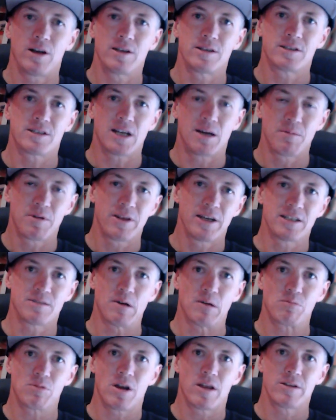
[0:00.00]
some of these are my
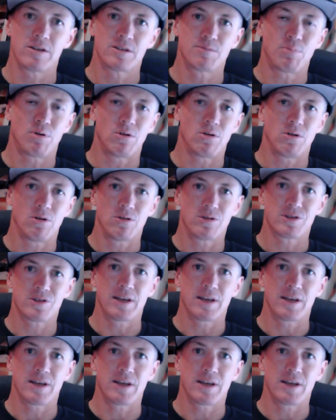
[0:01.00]
brother's, Paul's,